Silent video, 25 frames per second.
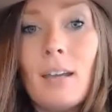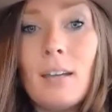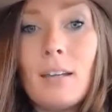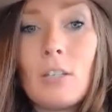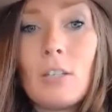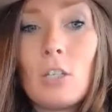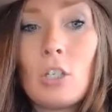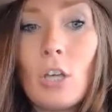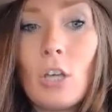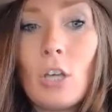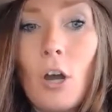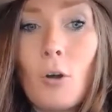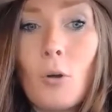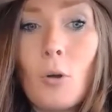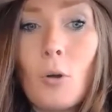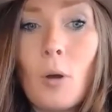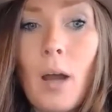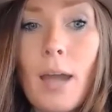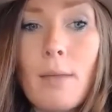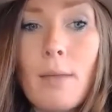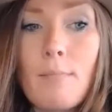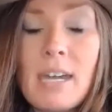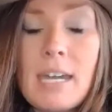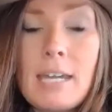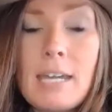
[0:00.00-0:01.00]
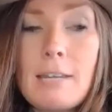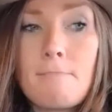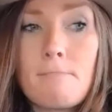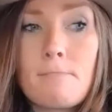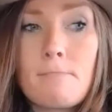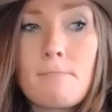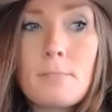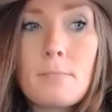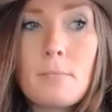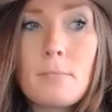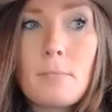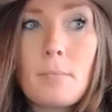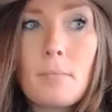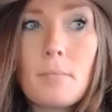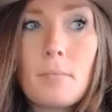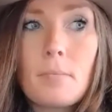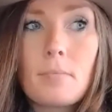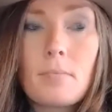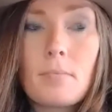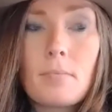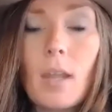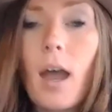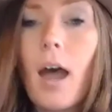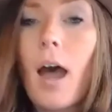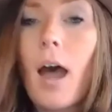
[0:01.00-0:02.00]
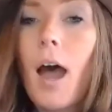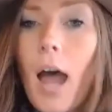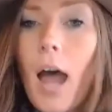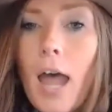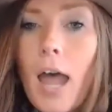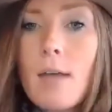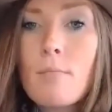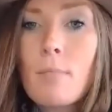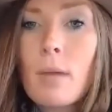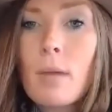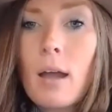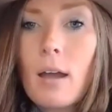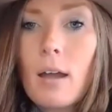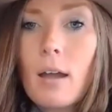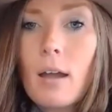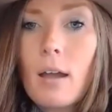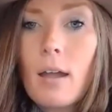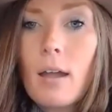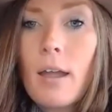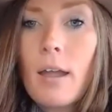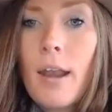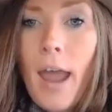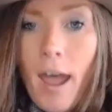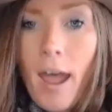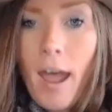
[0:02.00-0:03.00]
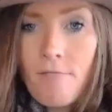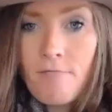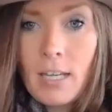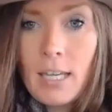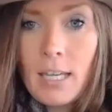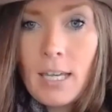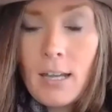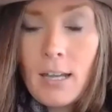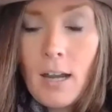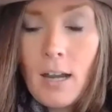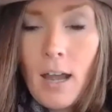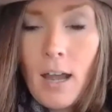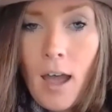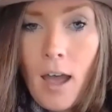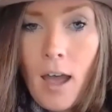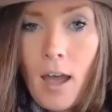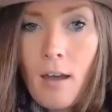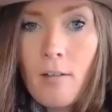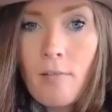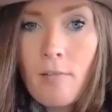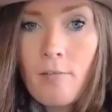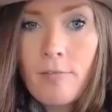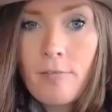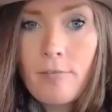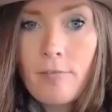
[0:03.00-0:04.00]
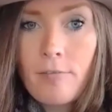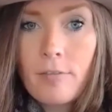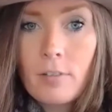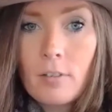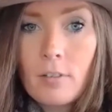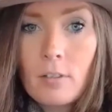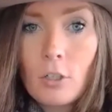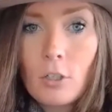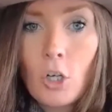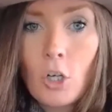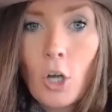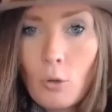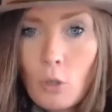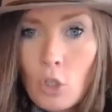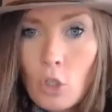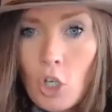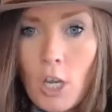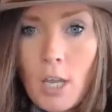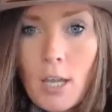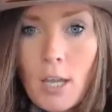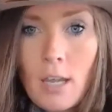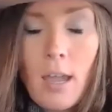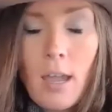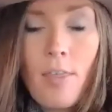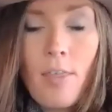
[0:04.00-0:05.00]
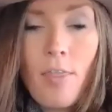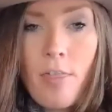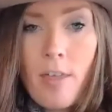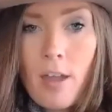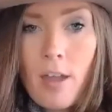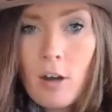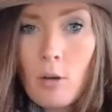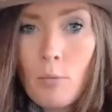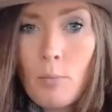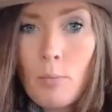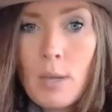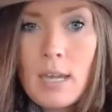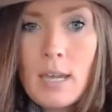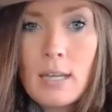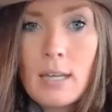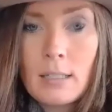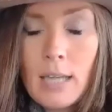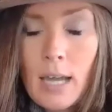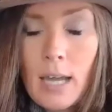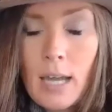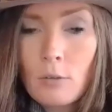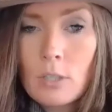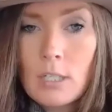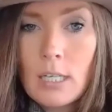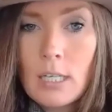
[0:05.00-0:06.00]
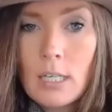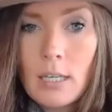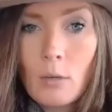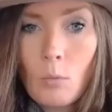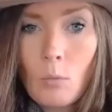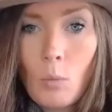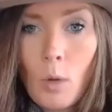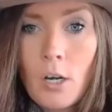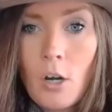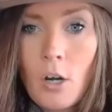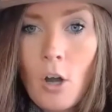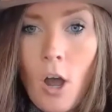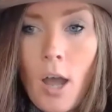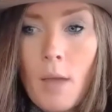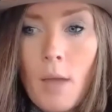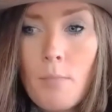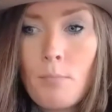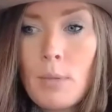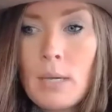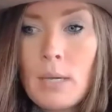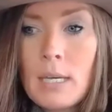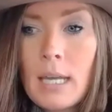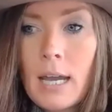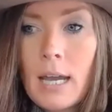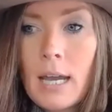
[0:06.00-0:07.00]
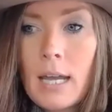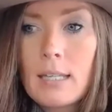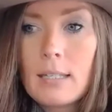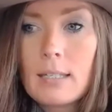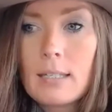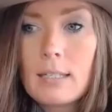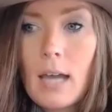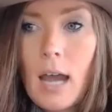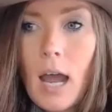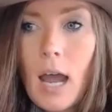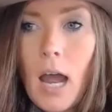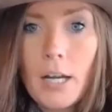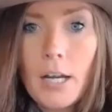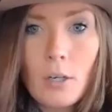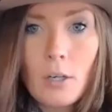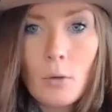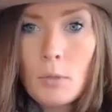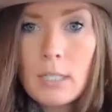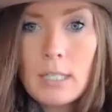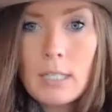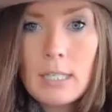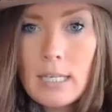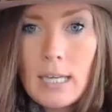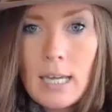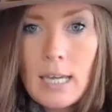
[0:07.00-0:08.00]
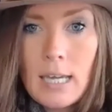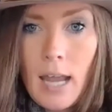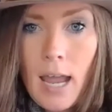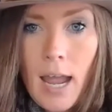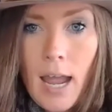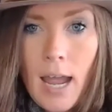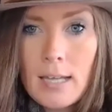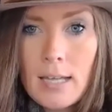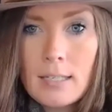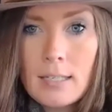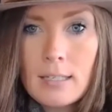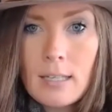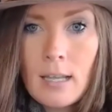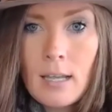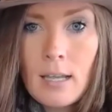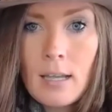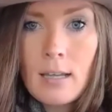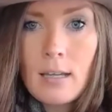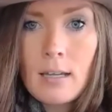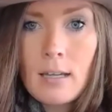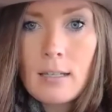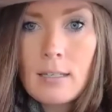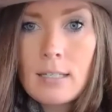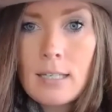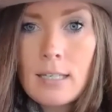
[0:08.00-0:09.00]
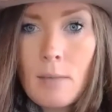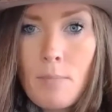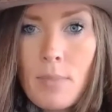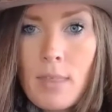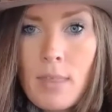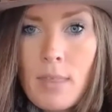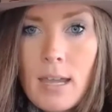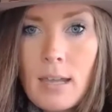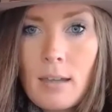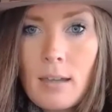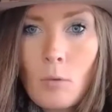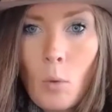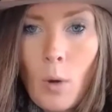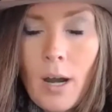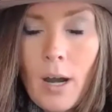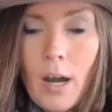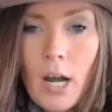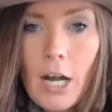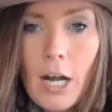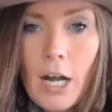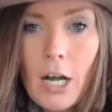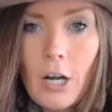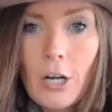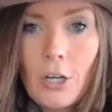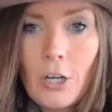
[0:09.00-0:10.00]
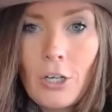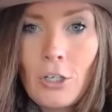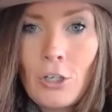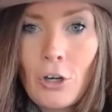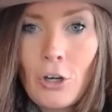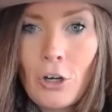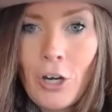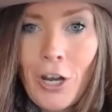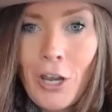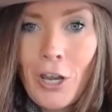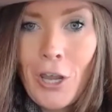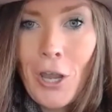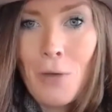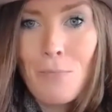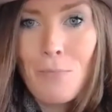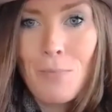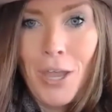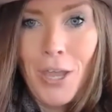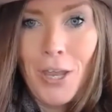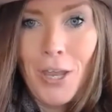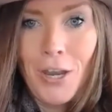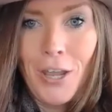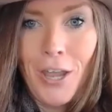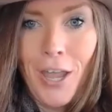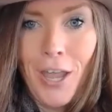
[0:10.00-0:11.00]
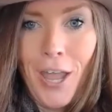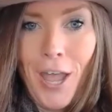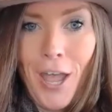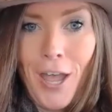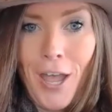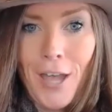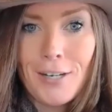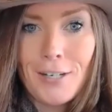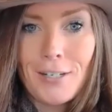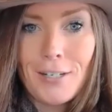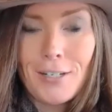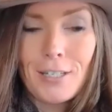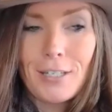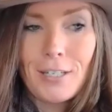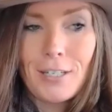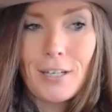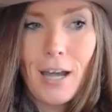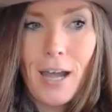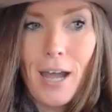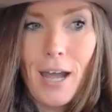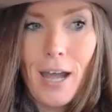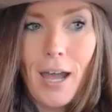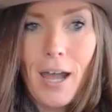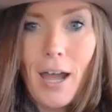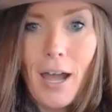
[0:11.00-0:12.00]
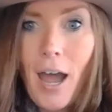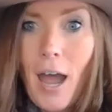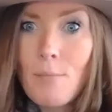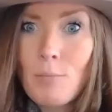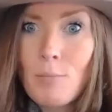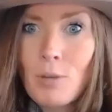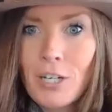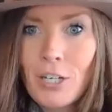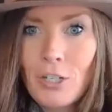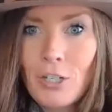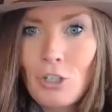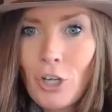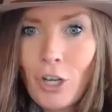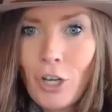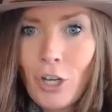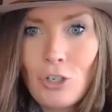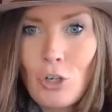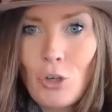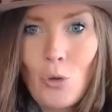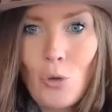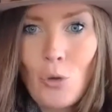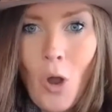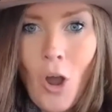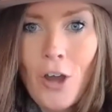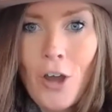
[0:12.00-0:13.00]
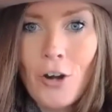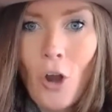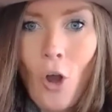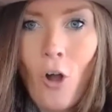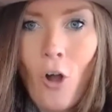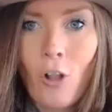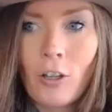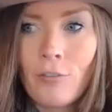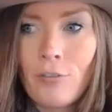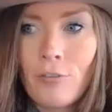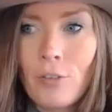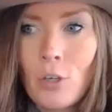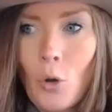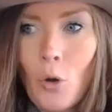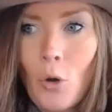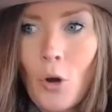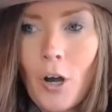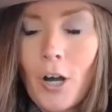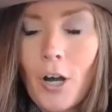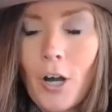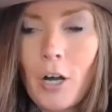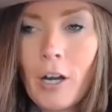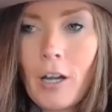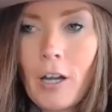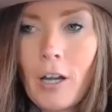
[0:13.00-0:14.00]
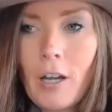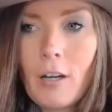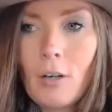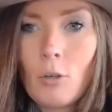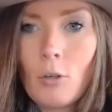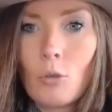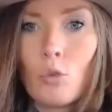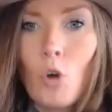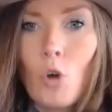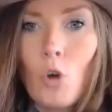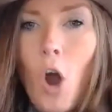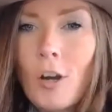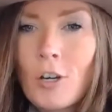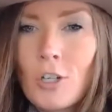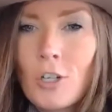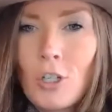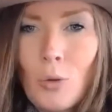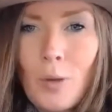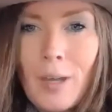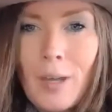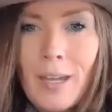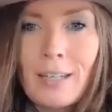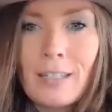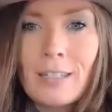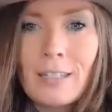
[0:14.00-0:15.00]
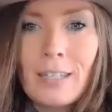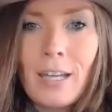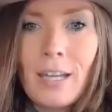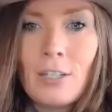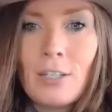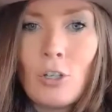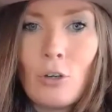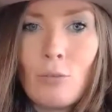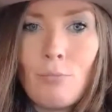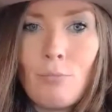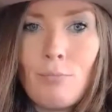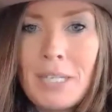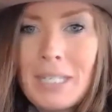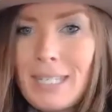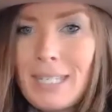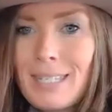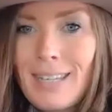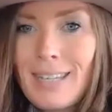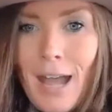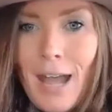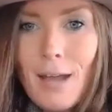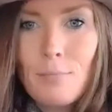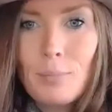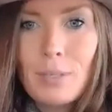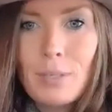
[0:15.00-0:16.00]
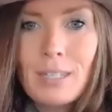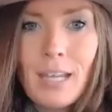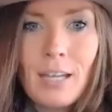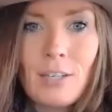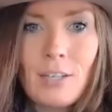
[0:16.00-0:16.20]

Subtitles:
So, I mean, I'm an advocate of coaching and therapy and counseling and whatnot, because I don't see it as something where you're going to come in and I'm going to judge you on all of your wrongdoings and your missteps and